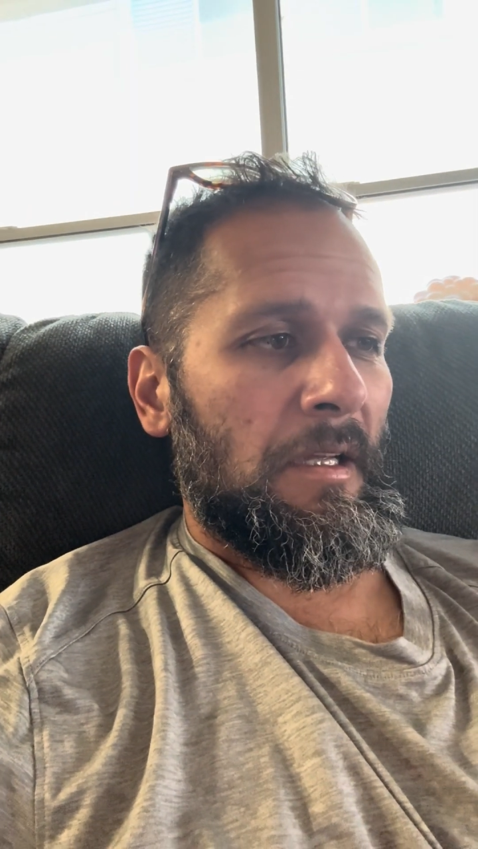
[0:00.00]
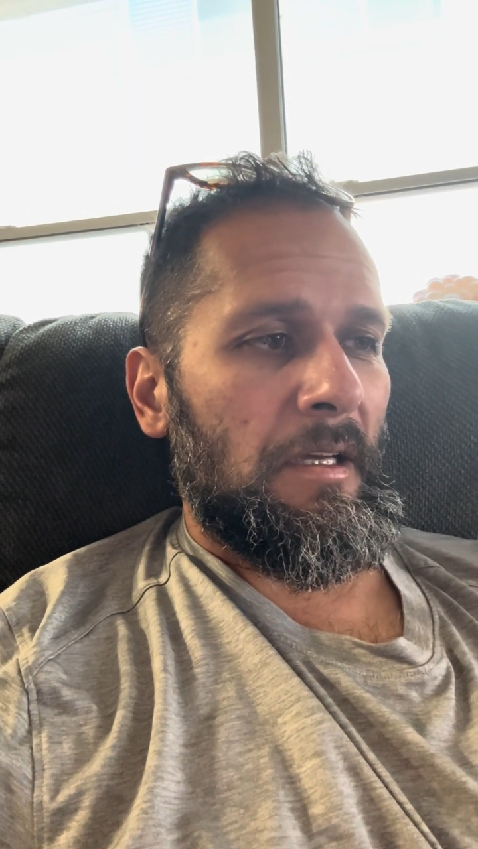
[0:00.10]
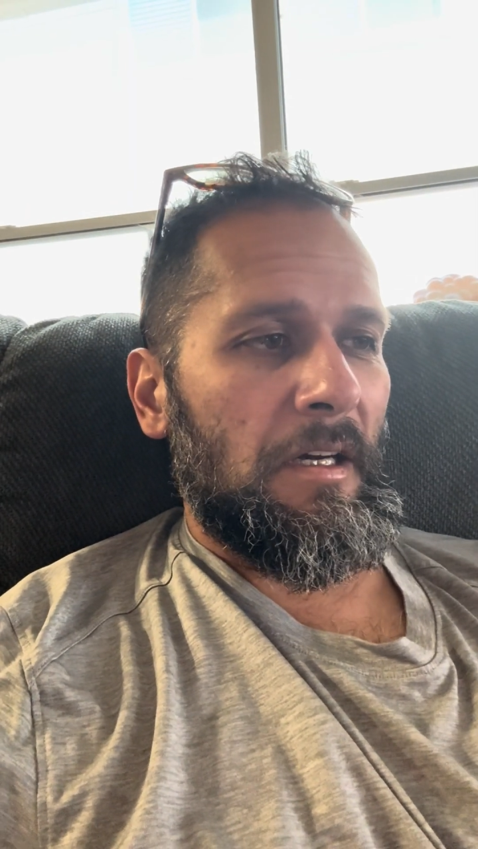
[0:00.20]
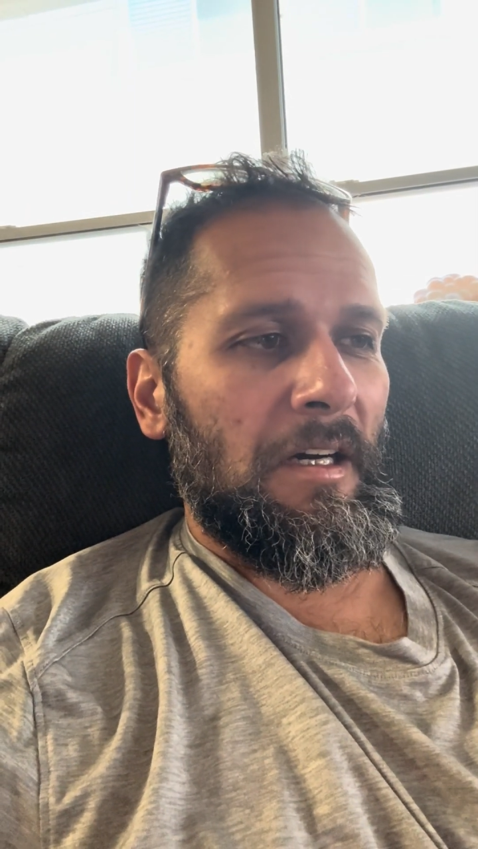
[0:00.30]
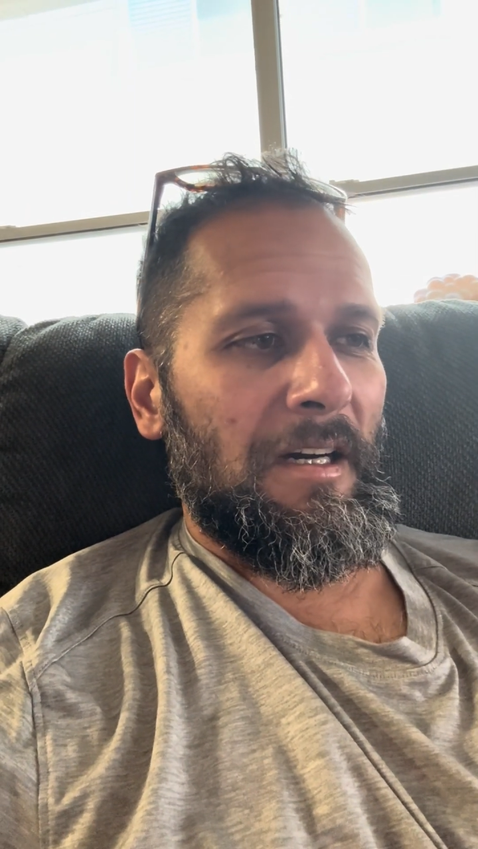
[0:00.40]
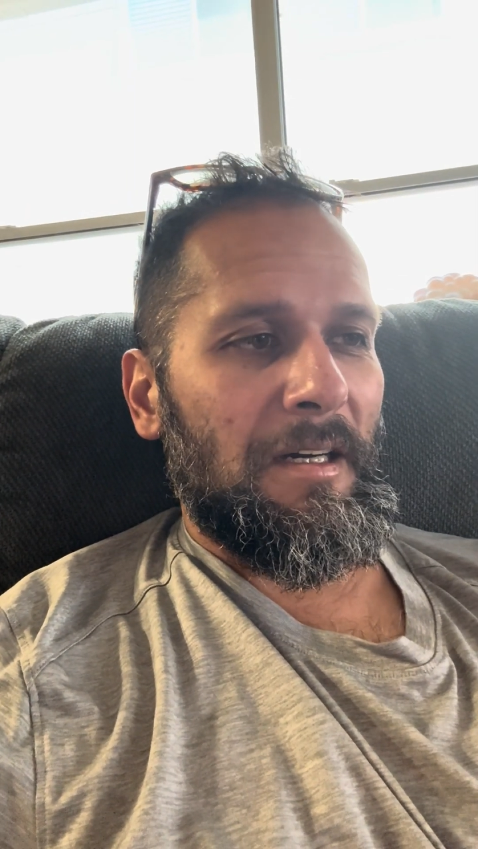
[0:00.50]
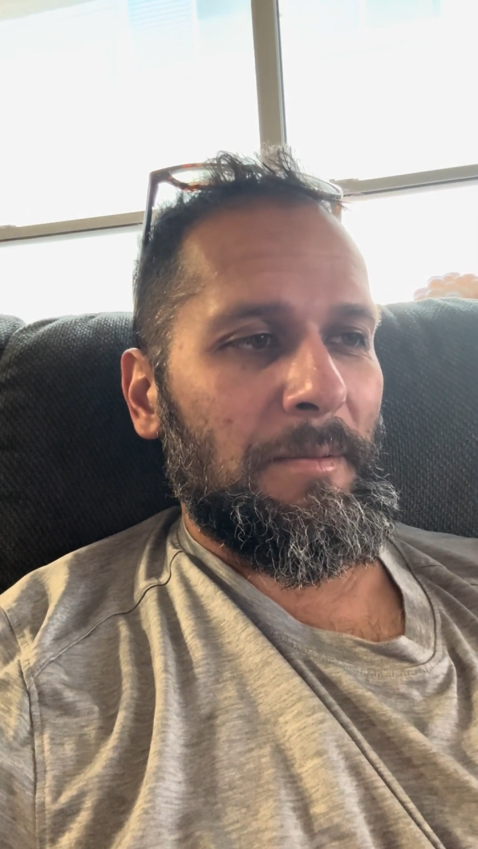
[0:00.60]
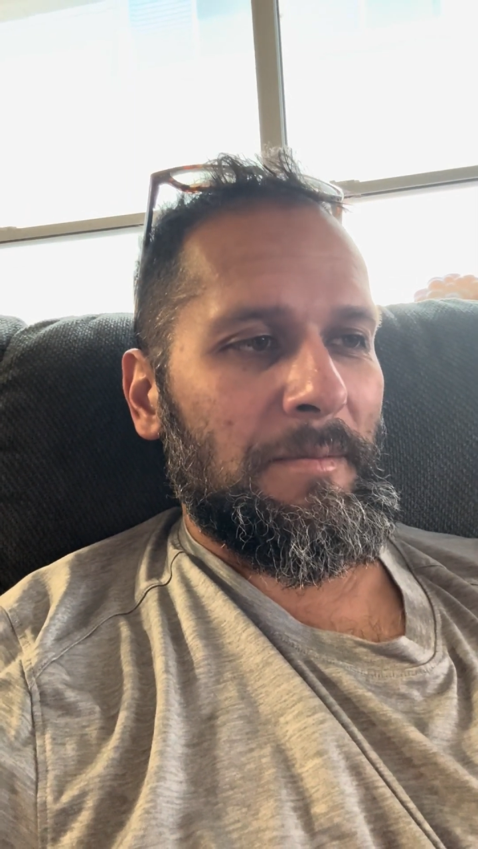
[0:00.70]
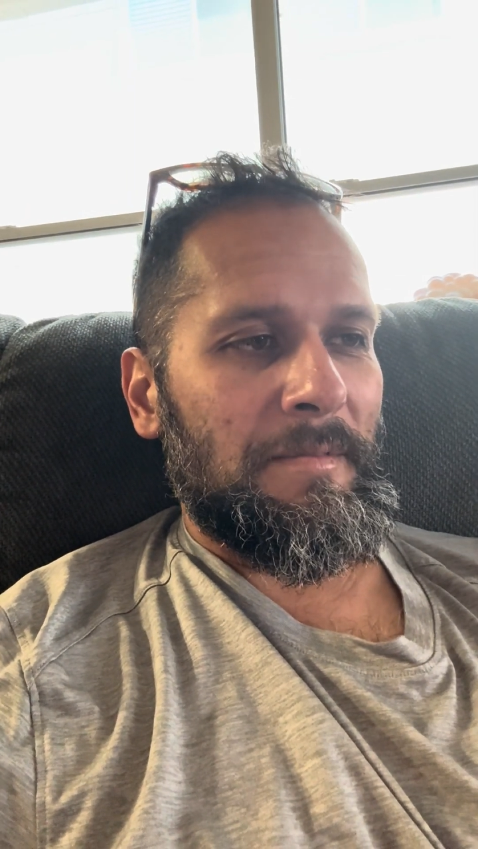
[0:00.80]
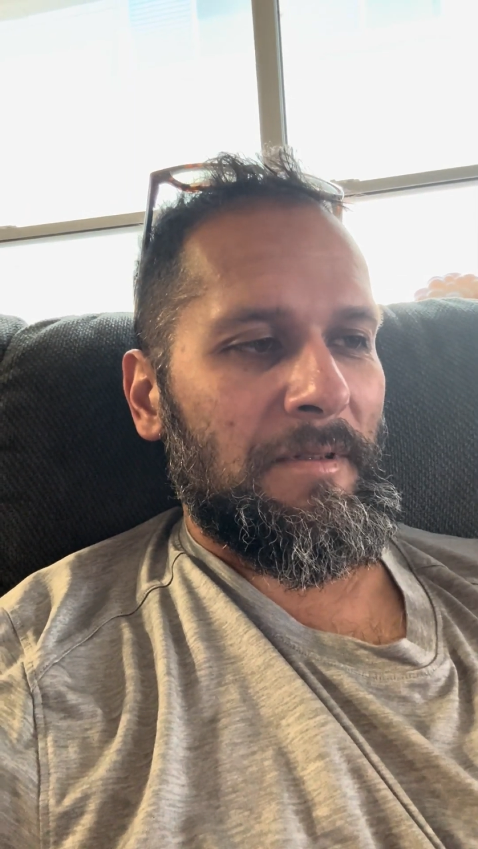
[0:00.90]

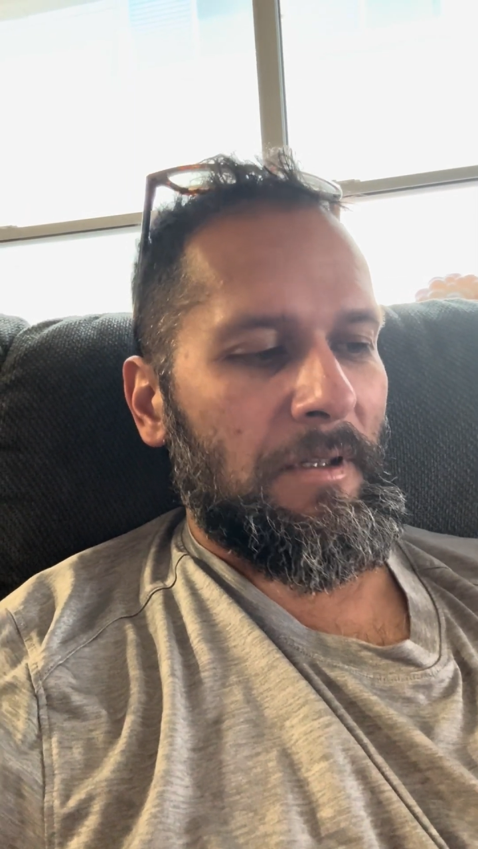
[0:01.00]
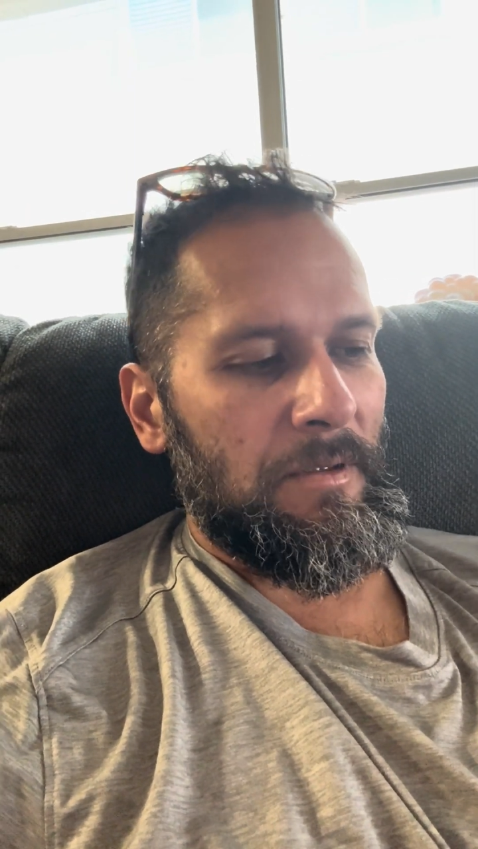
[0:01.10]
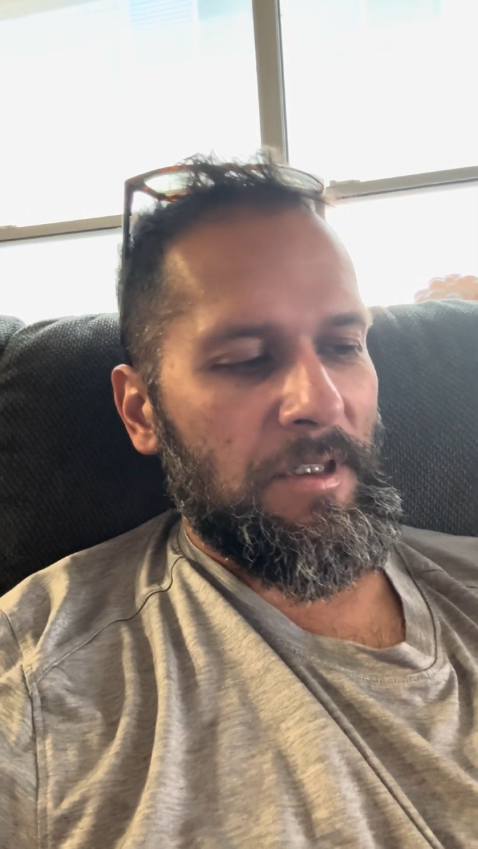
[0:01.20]
Go